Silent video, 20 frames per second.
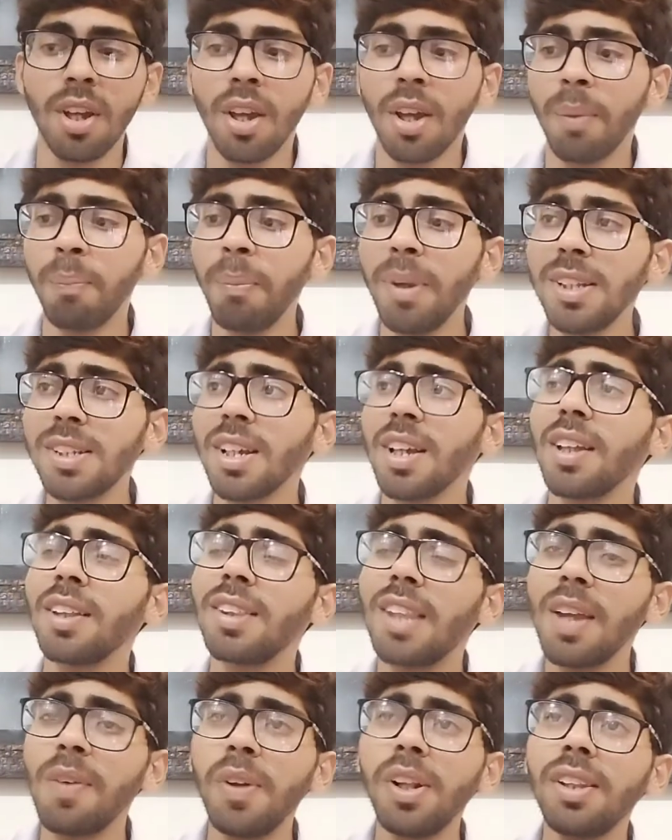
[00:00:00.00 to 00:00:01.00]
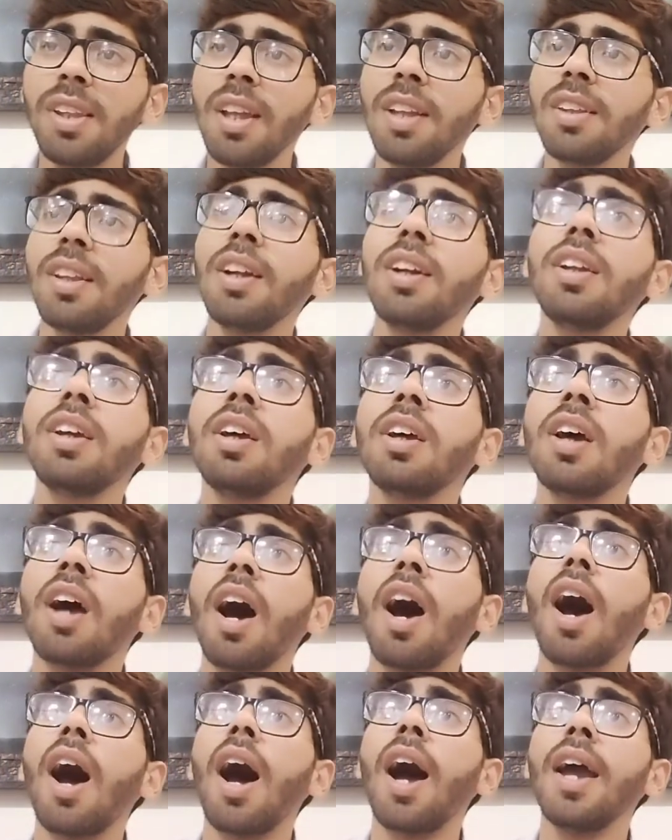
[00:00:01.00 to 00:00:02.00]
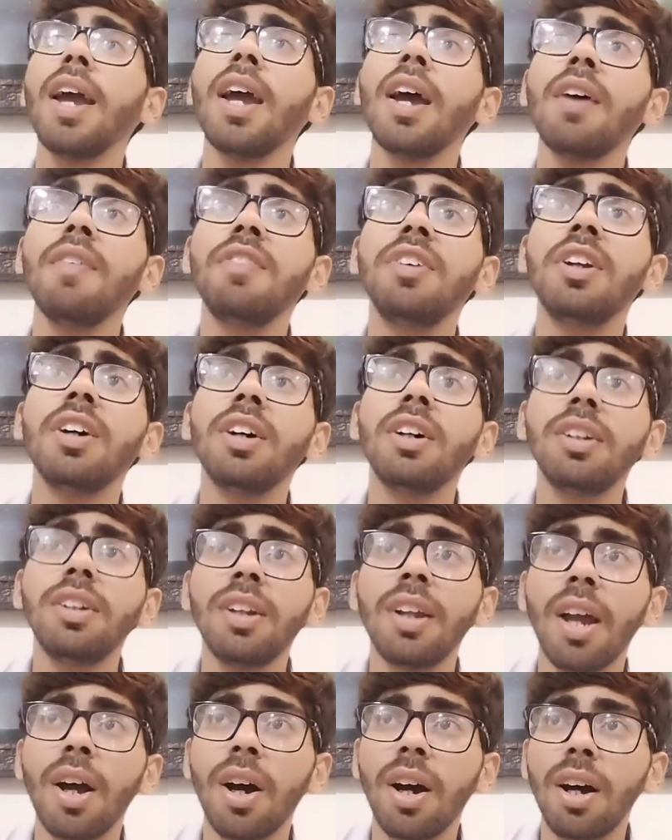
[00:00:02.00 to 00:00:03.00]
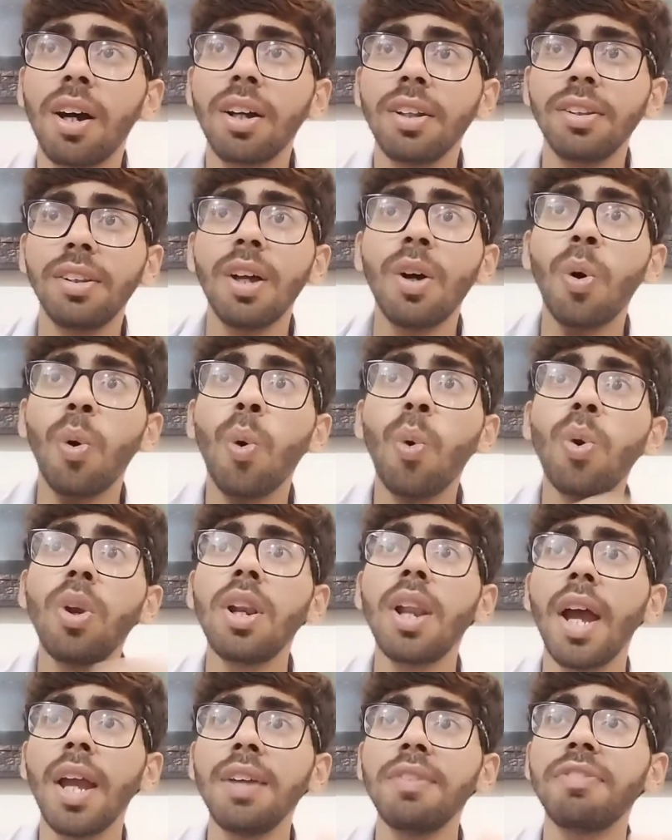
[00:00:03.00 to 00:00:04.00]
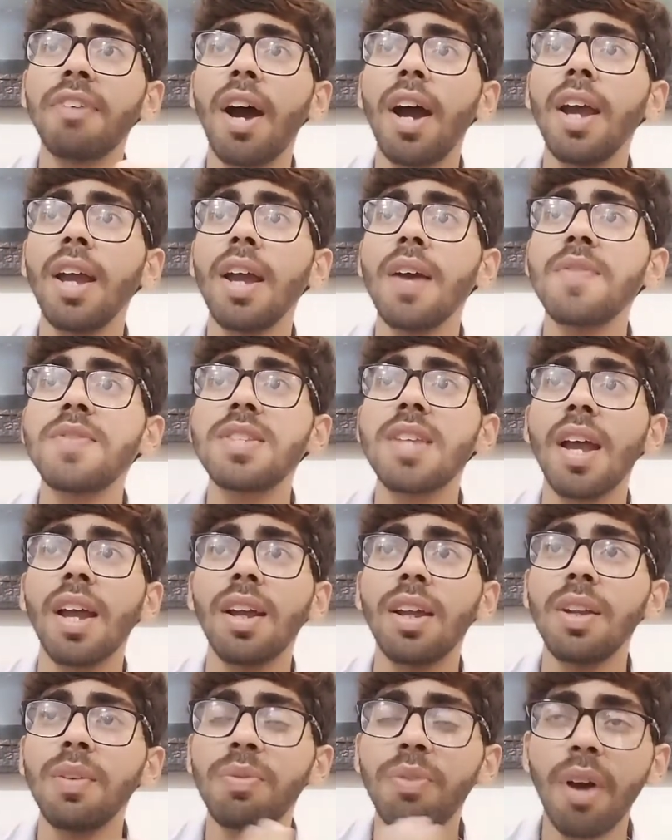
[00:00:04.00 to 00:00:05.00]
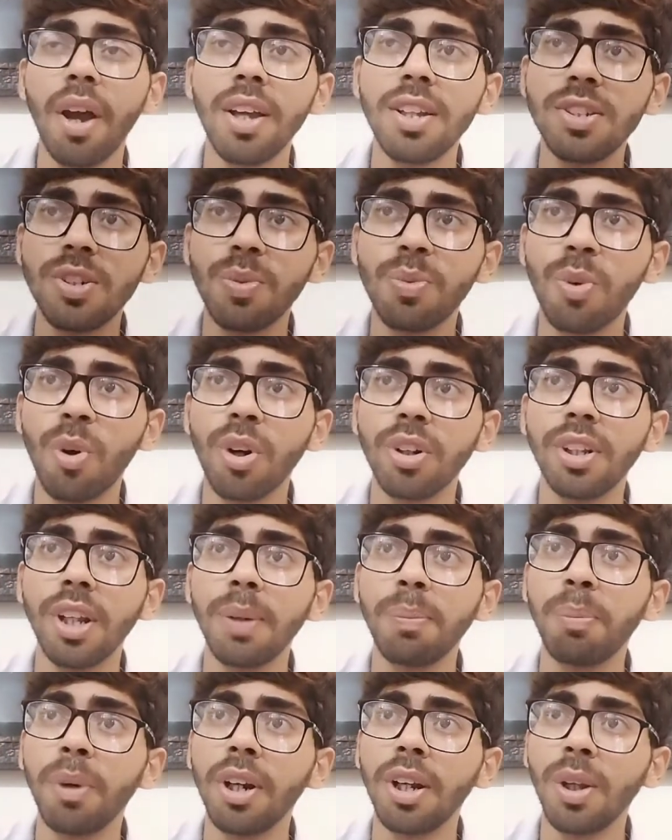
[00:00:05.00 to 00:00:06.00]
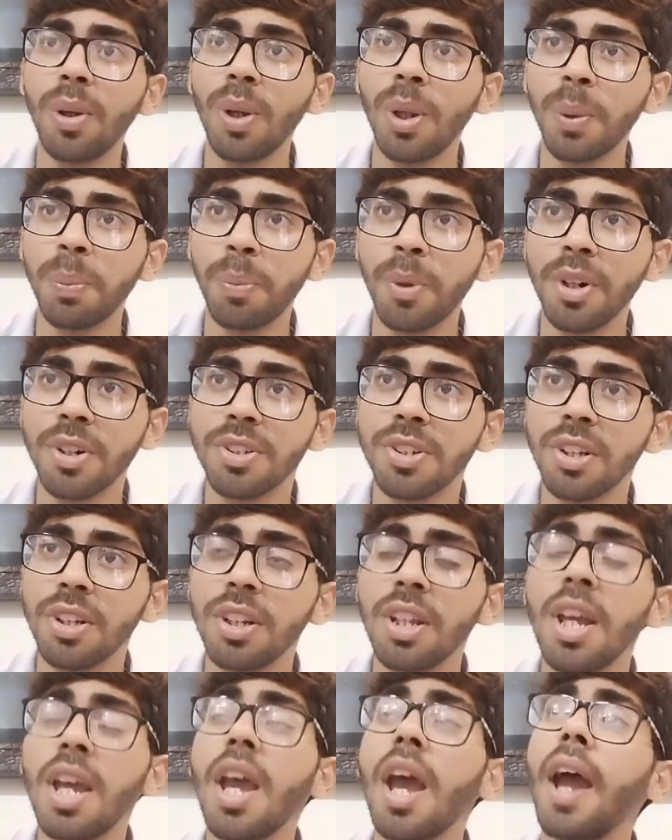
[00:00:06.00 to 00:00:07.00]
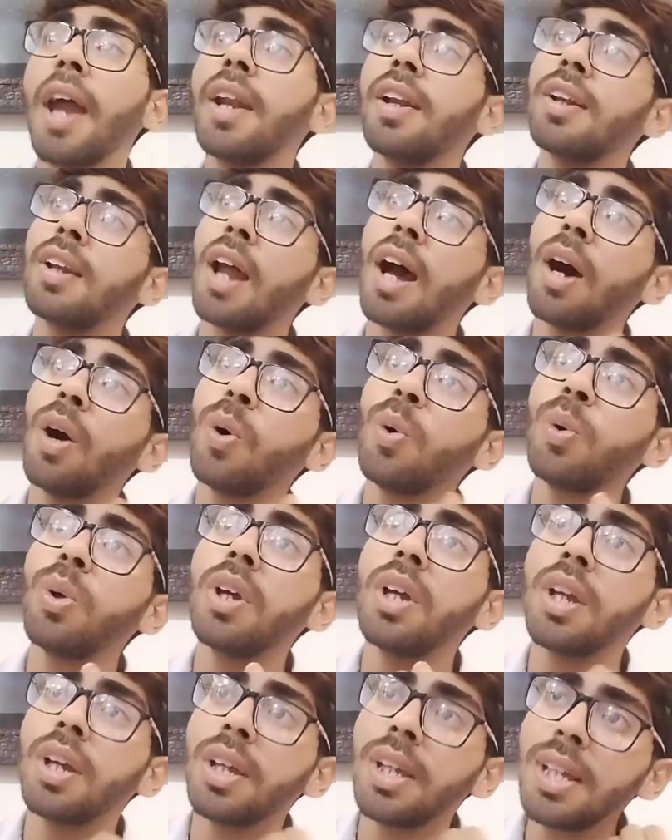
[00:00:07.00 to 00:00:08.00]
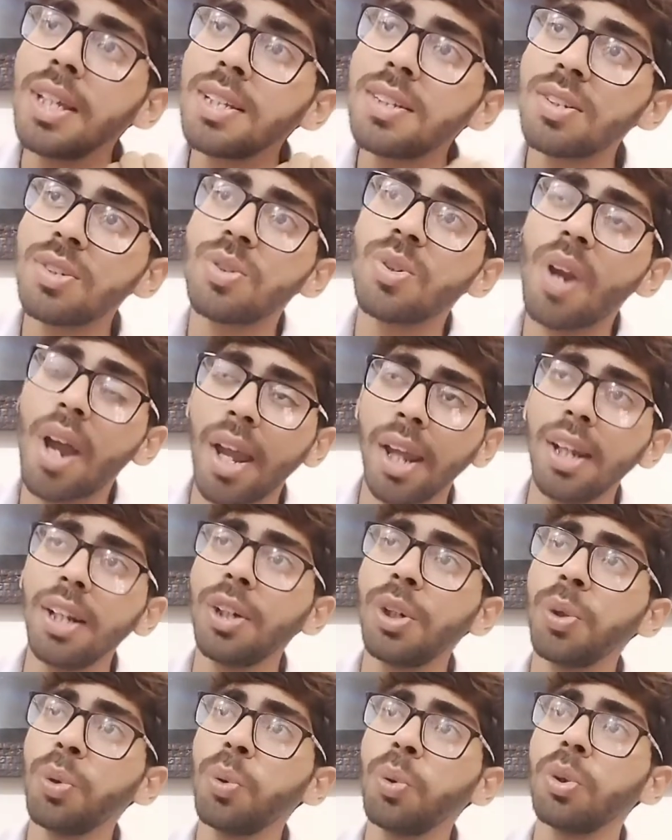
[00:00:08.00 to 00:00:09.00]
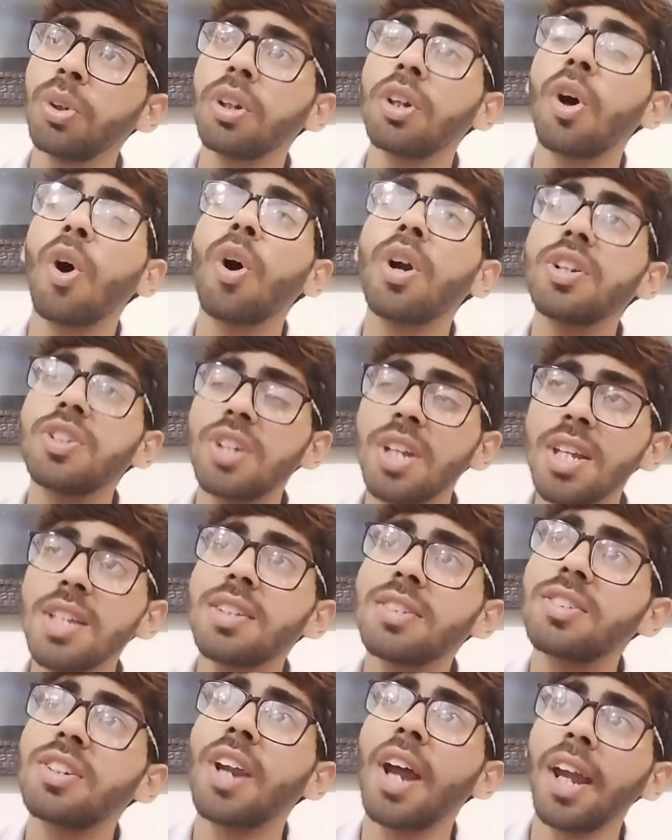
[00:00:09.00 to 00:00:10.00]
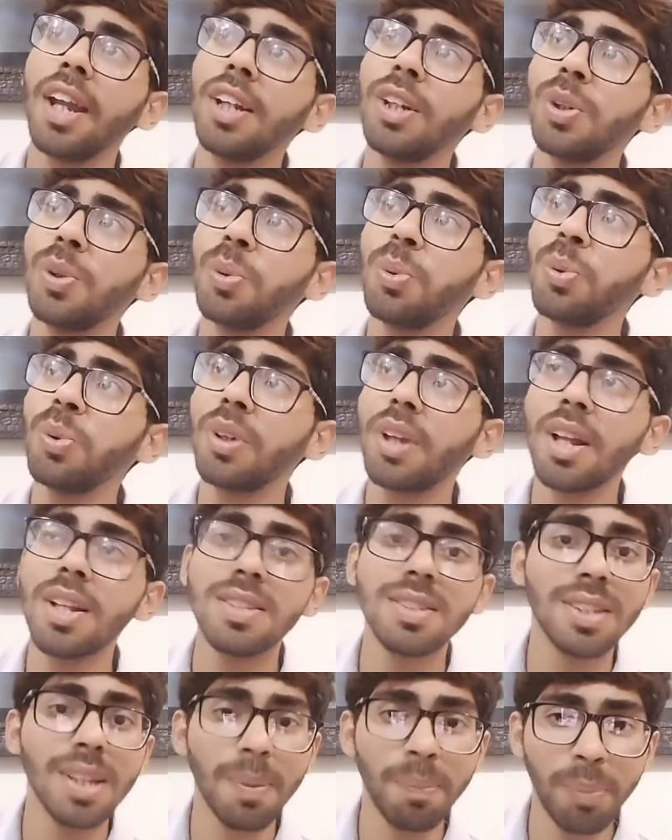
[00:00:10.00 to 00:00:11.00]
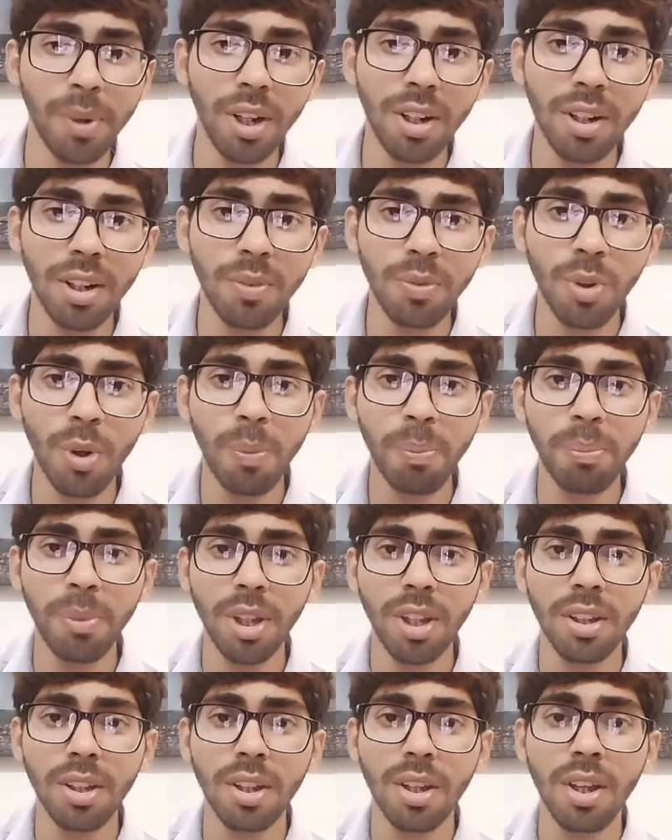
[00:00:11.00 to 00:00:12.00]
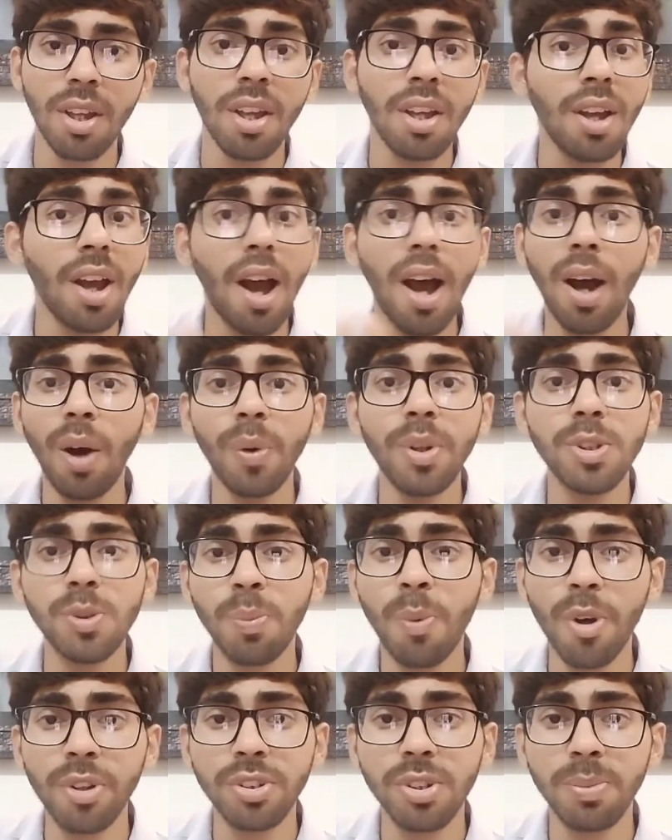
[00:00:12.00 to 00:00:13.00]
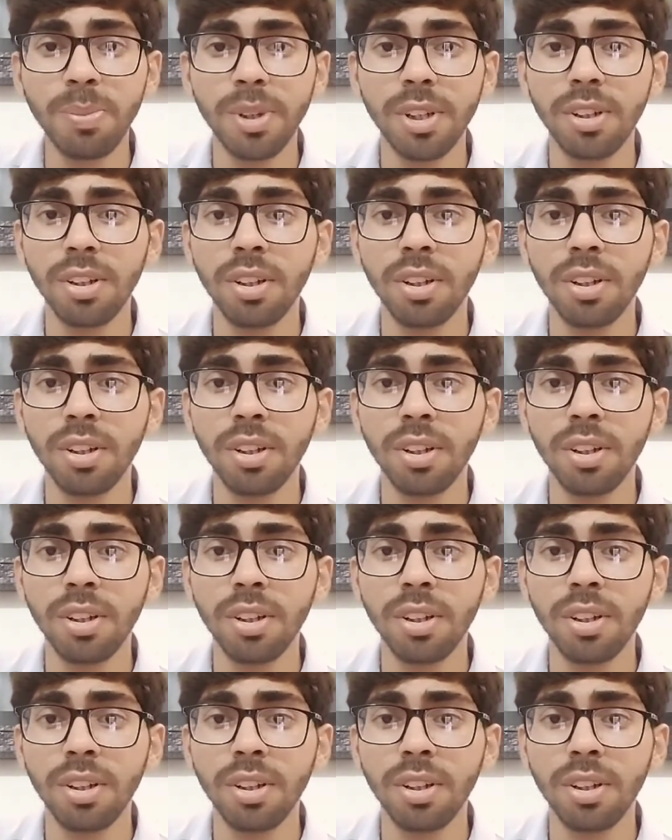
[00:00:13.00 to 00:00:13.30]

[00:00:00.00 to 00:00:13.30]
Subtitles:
Means they will think that I have done the whole life, I have sacrificed for that particular person, and now he is trying to, or she is trying to get separated from me. How it's possible?